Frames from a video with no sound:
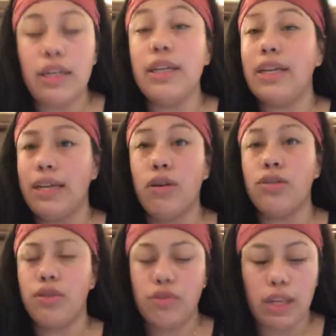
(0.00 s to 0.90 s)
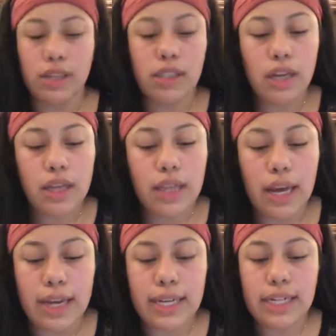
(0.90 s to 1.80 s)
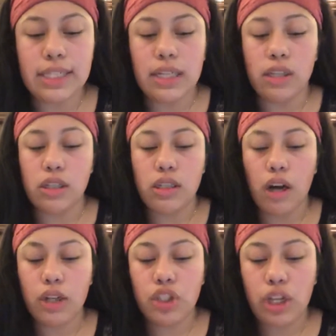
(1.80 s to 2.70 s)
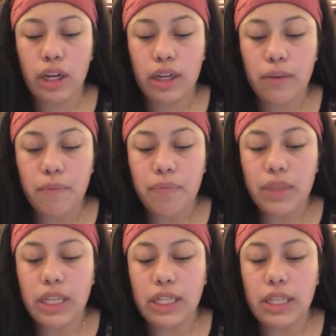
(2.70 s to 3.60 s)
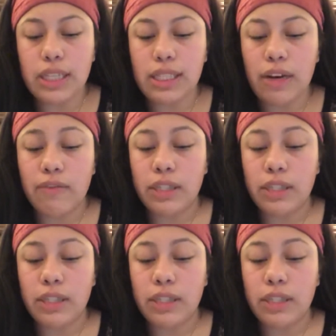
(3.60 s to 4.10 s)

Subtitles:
it also says that he did a stock check. He did this every